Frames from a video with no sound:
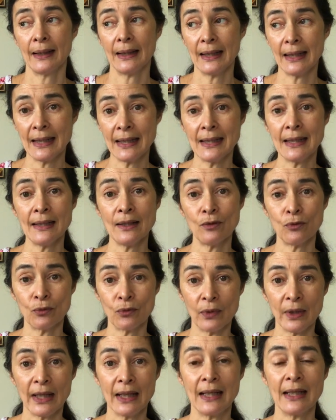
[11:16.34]
Is it
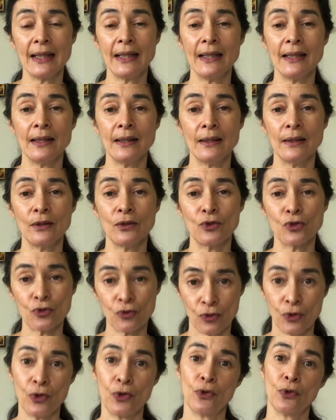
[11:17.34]
really
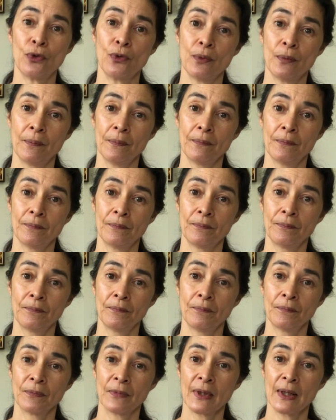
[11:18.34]
true?
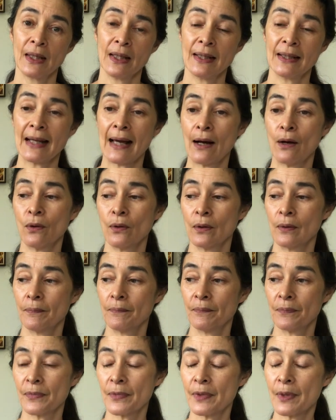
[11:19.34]
Now,
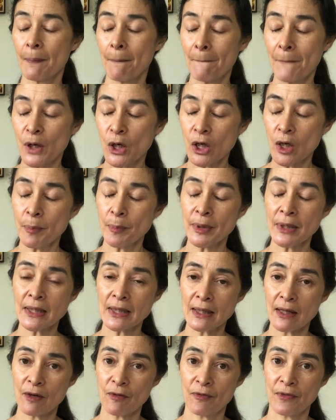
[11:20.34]
the purpose
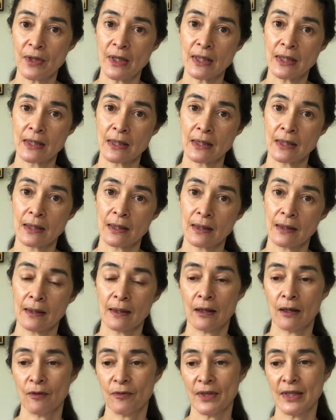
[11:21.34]
of this
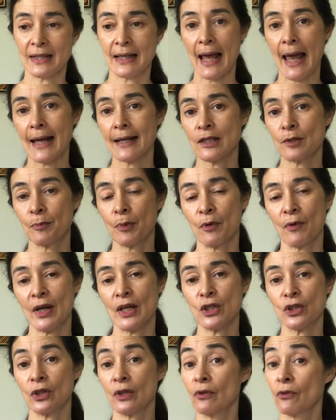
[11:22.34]

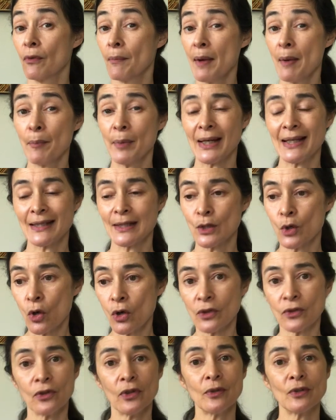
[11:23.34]
exploration, remember, it's
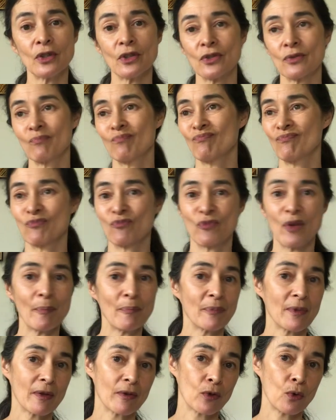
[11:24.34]
not to just rip
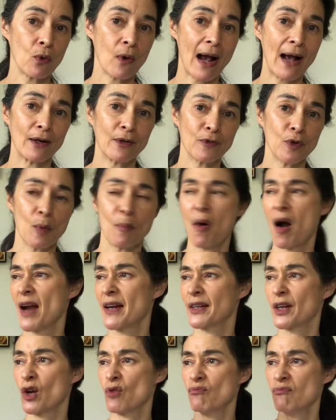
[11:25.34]
the thought out of your mind
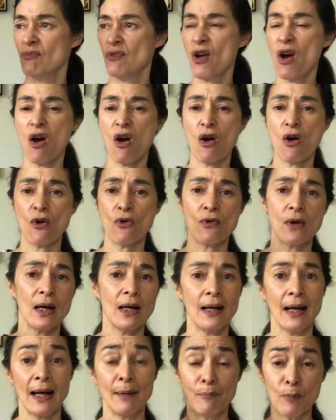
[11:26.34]
and go, no,
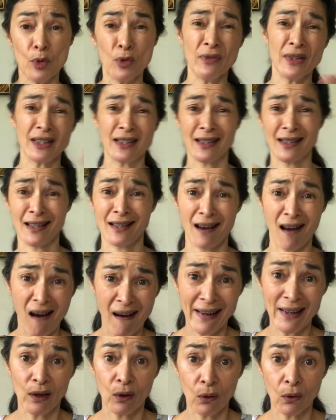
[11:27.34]
and move into
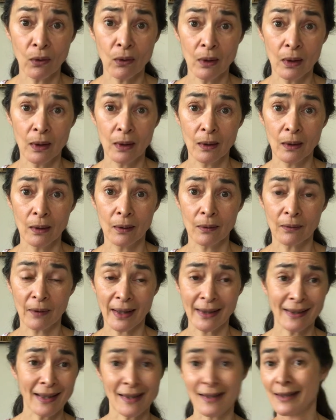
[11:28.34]
denial,
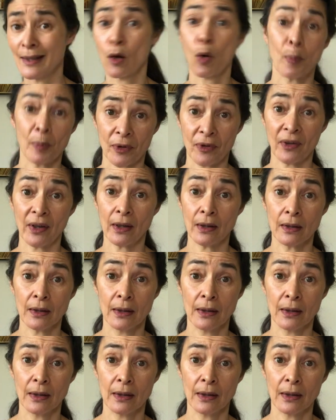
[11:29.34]
right? That's the opposite.